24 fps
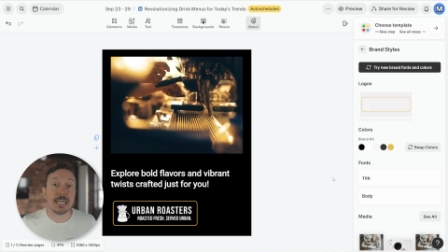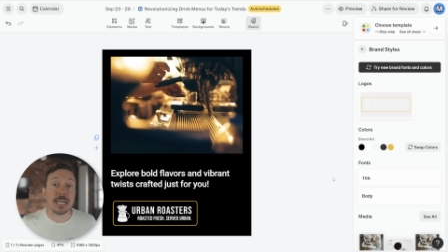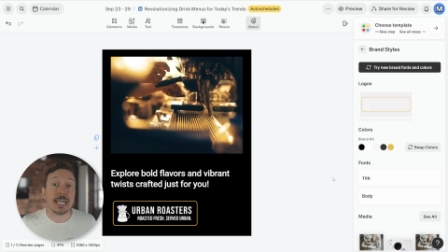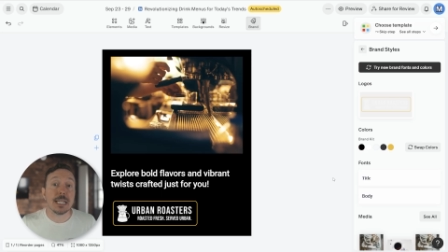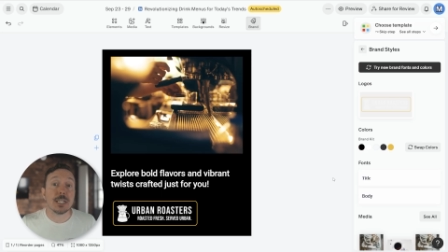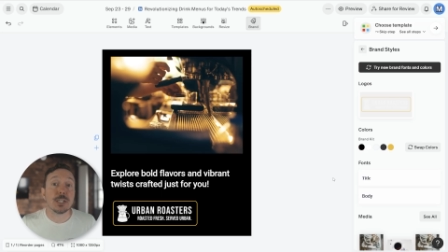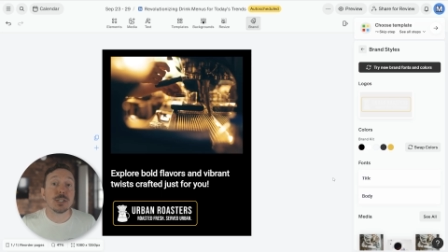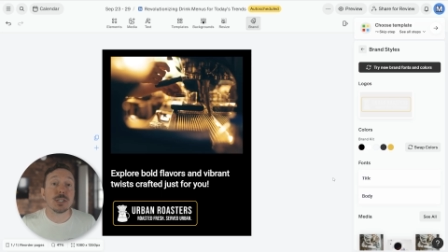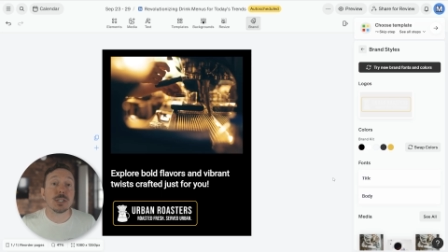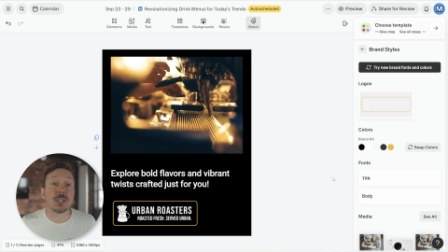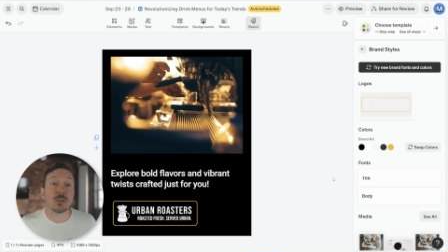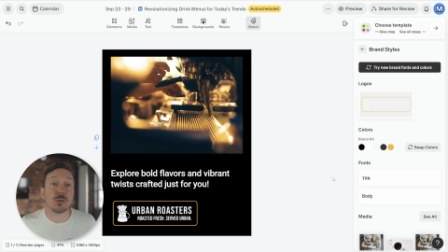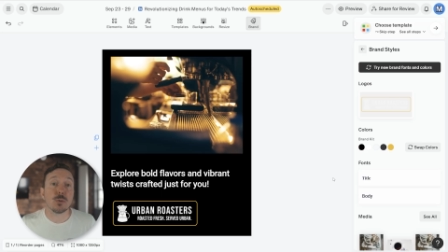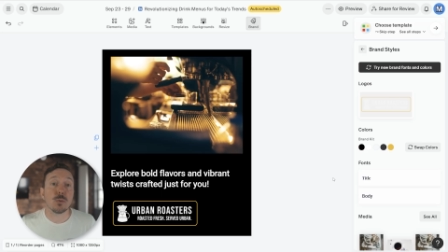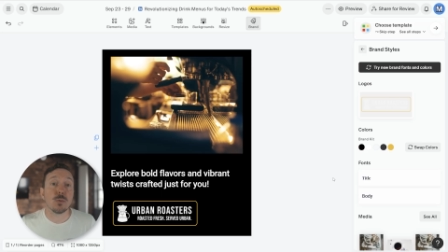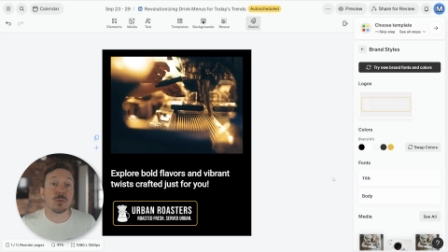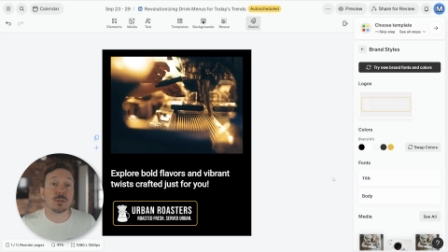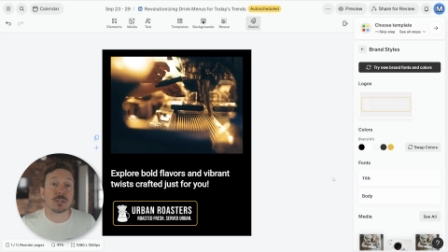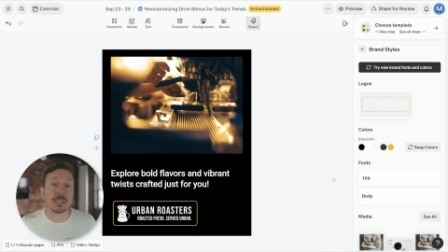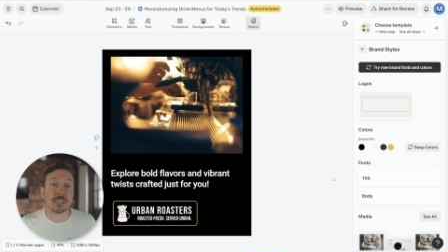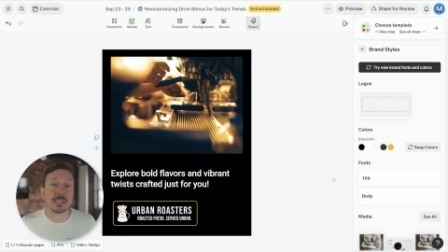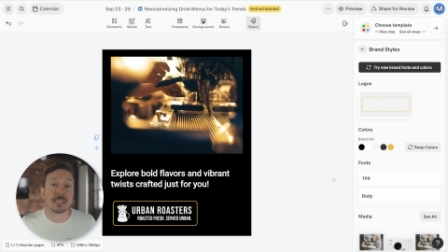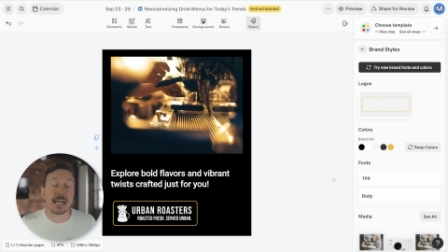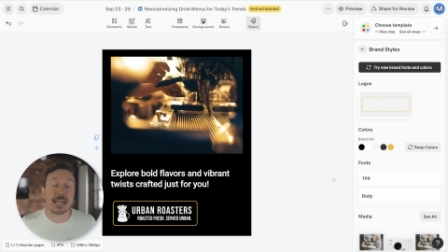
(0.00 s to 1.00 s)
each of the
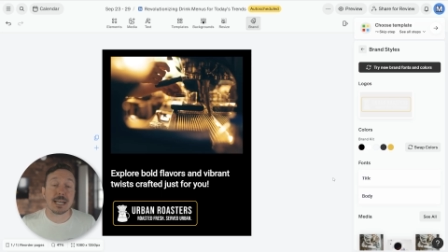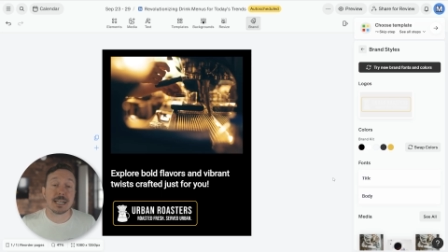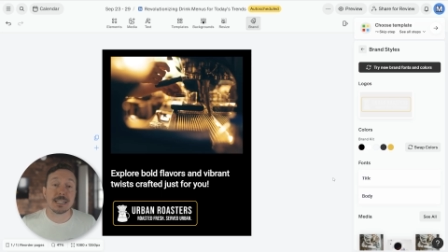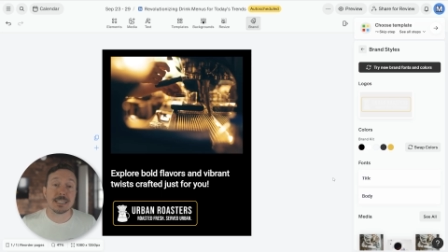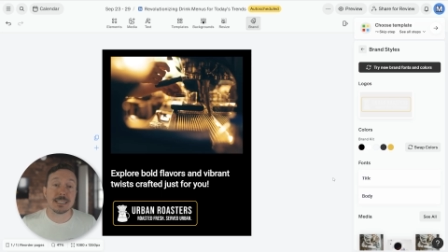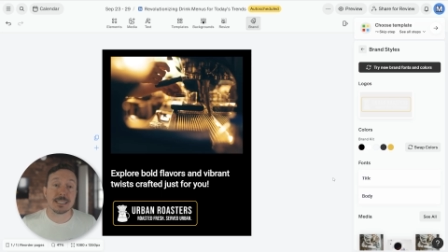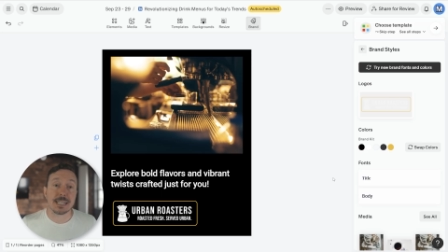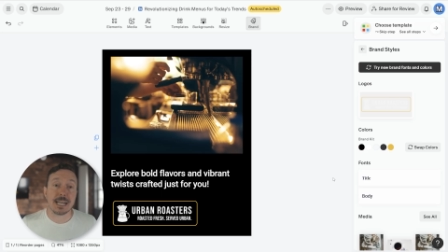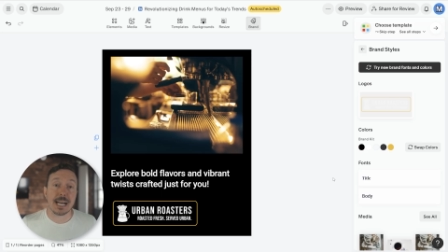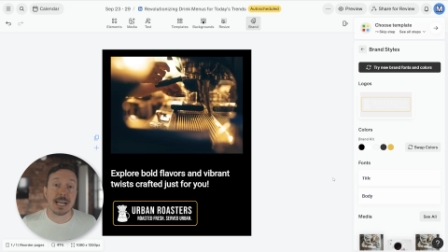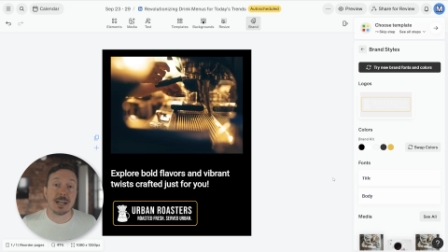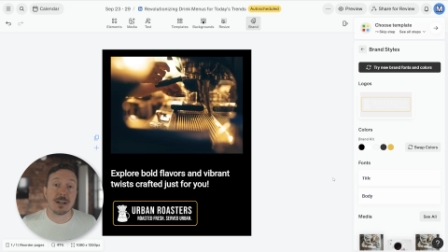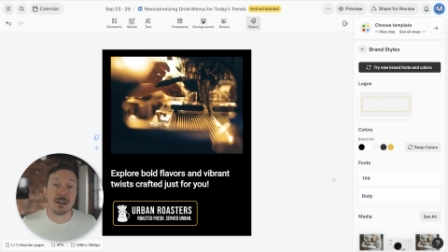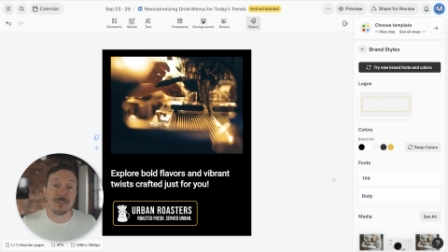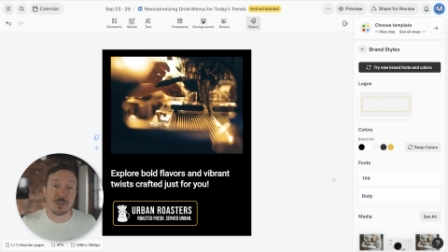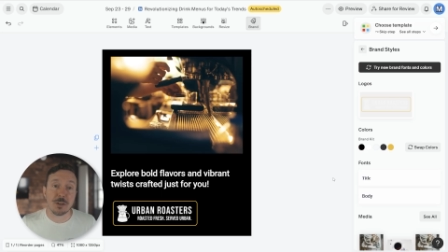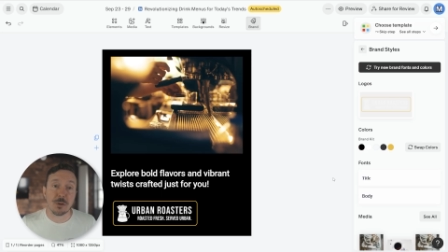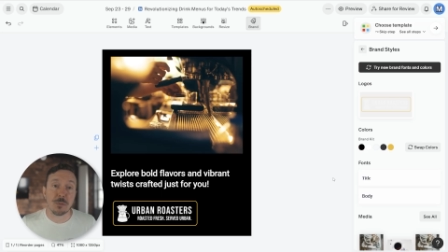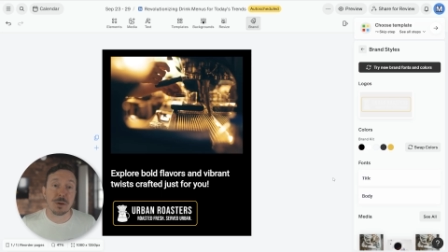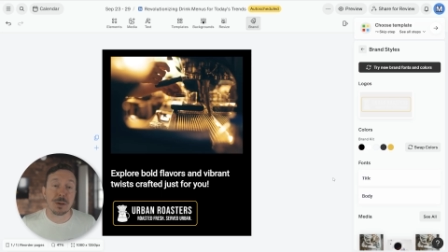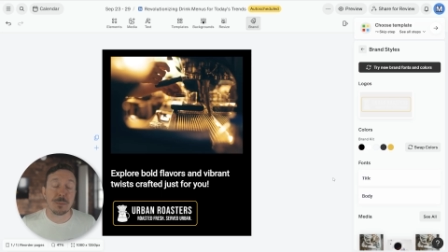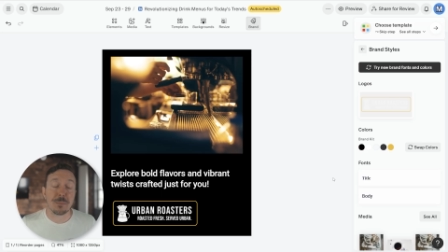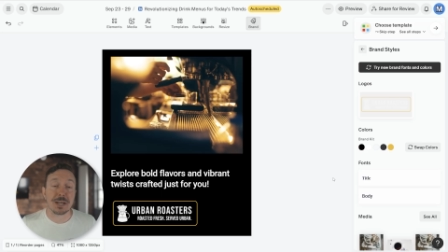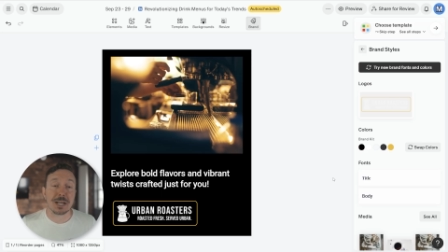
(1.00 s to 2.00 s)
tools inside a designer if
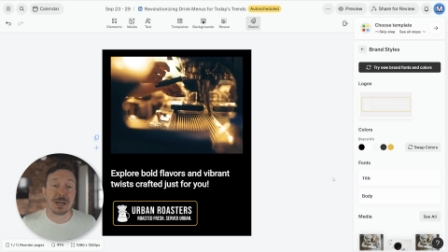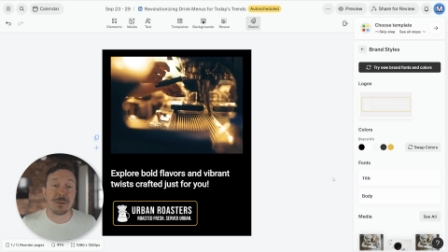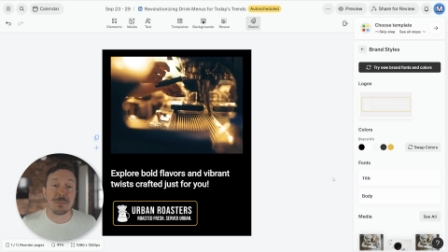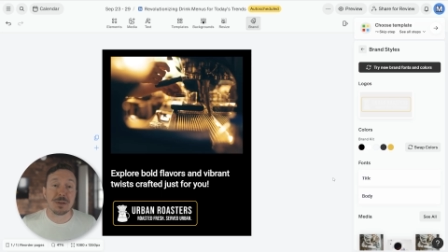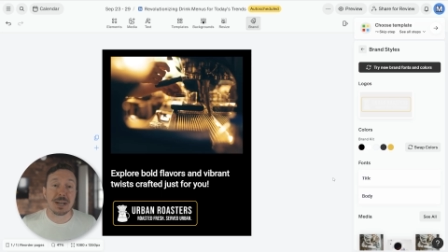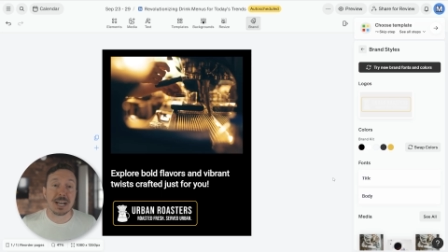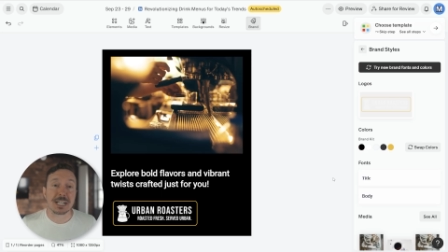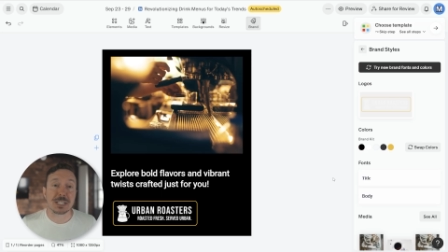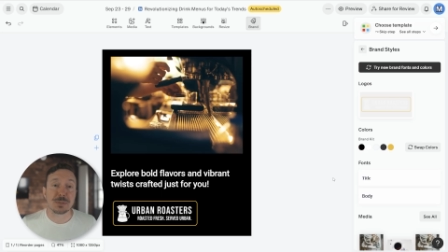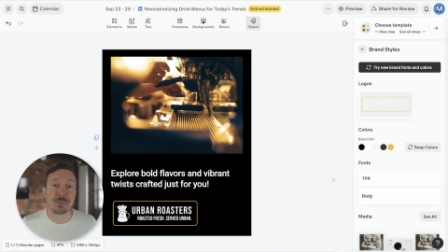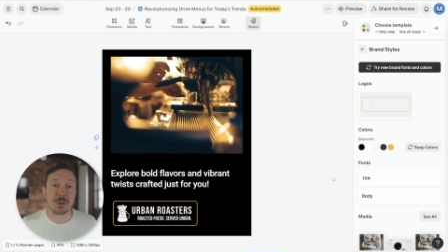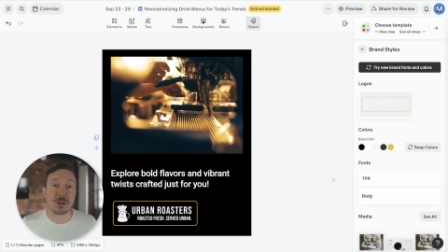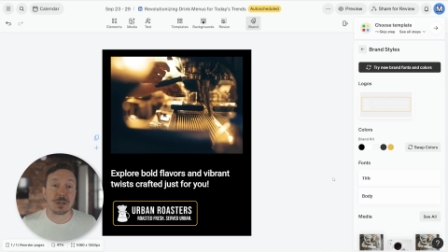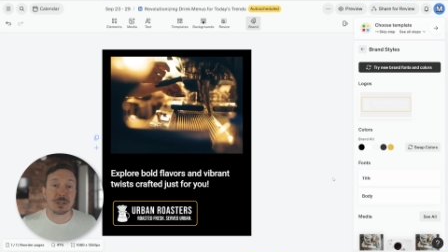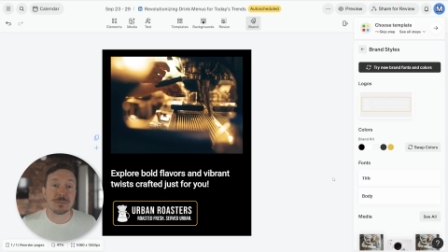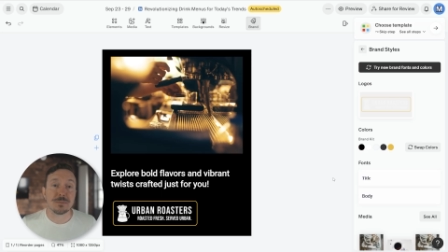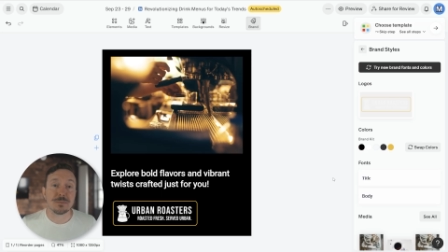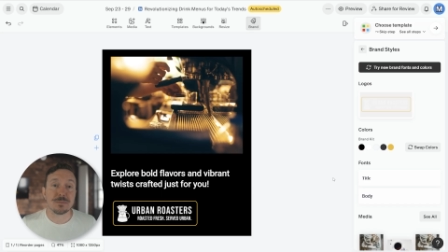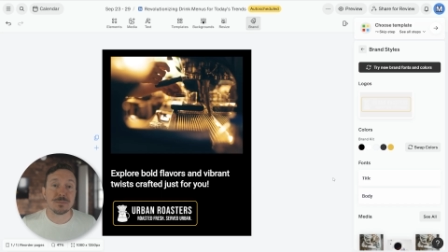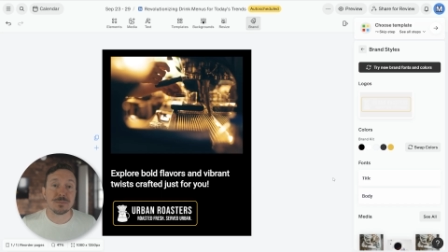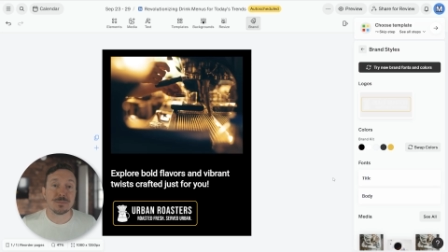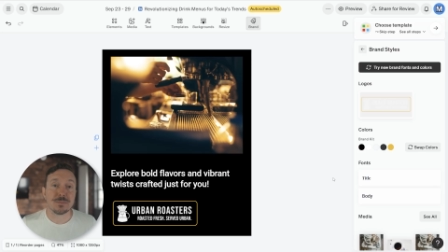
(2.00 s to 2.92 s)
you want to become an expert.